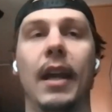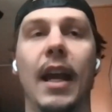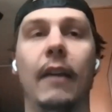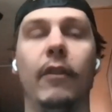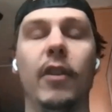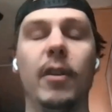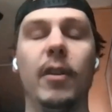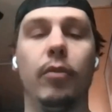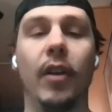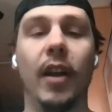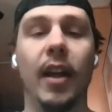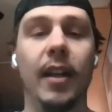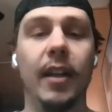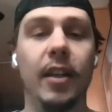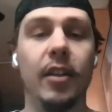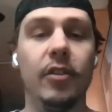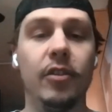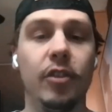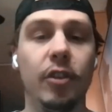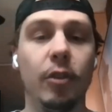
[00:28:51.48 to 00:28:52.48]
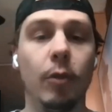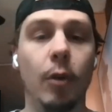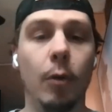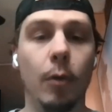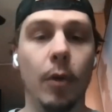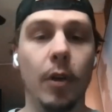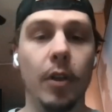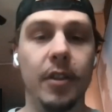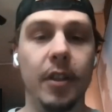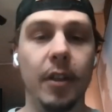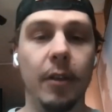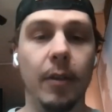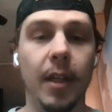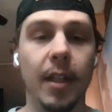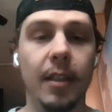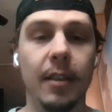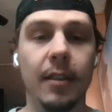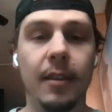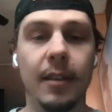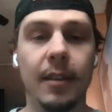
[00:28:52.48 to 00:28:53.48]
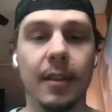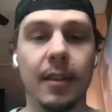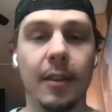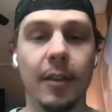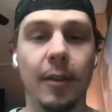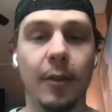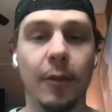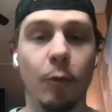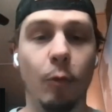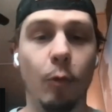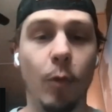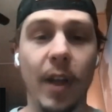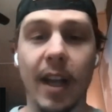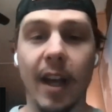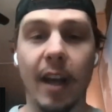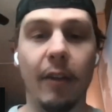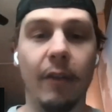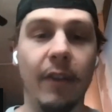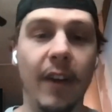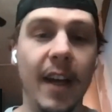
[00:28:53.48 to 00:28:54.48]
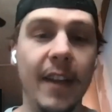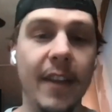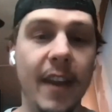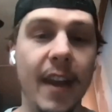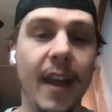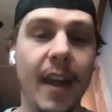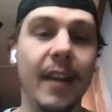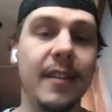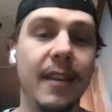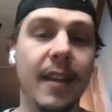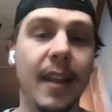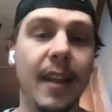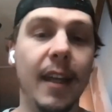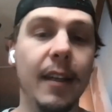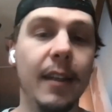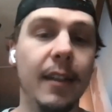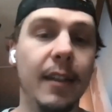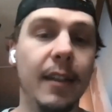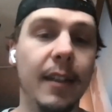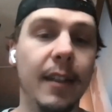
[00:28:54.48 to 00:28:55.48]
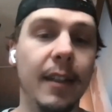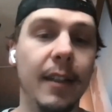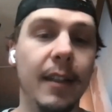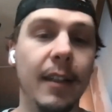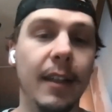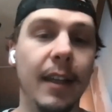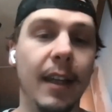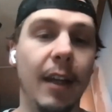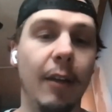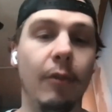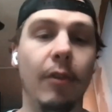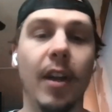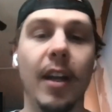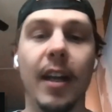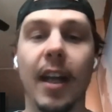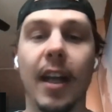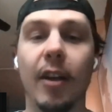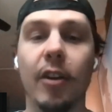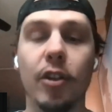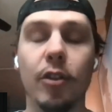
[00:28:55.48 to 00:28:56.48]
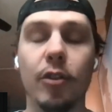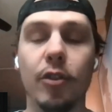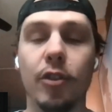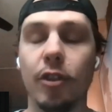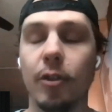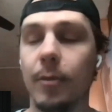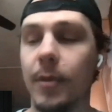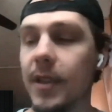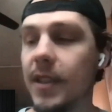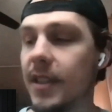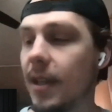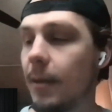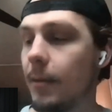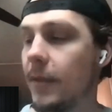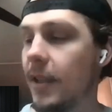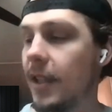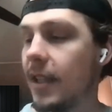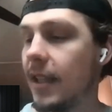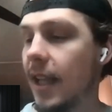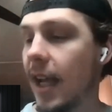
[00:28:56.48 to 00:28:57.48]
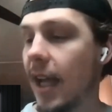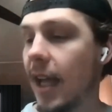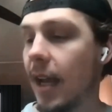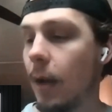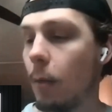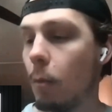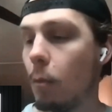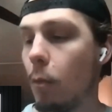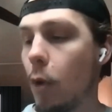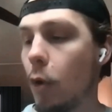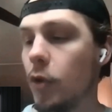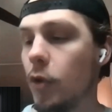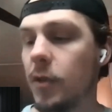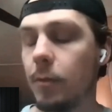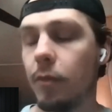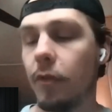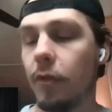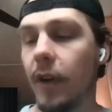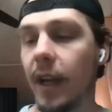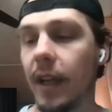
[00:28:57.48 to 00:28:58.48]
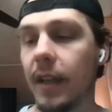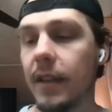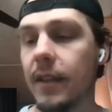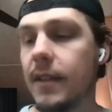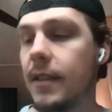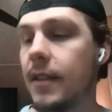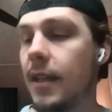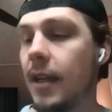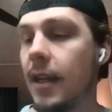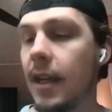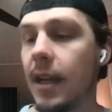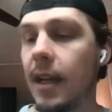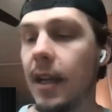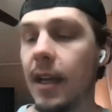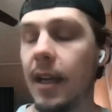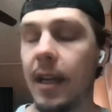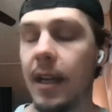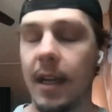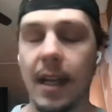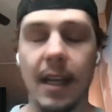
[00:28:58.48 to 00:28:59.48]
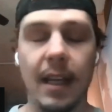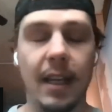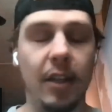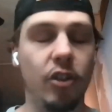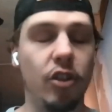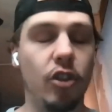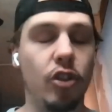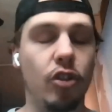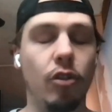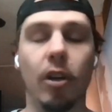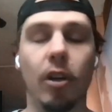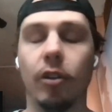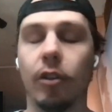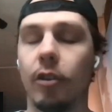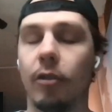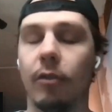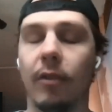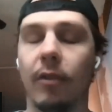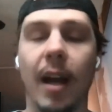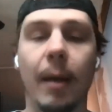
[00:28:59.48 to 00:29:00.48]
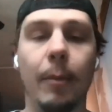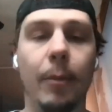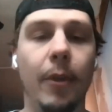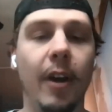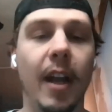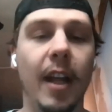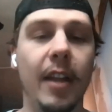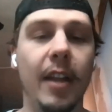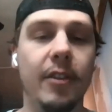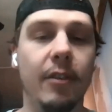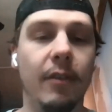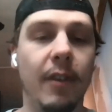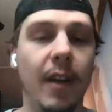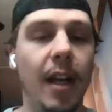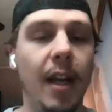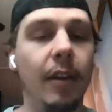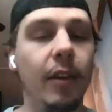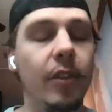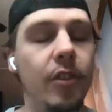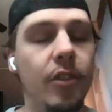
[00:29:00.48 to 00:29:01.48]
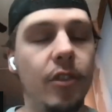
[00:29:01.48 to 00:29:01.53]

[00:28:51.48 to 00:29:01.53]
every brand can do what we're doing, we got to find the next thing. Right now, YouTube is something that most brands struggle to wrap their heads around and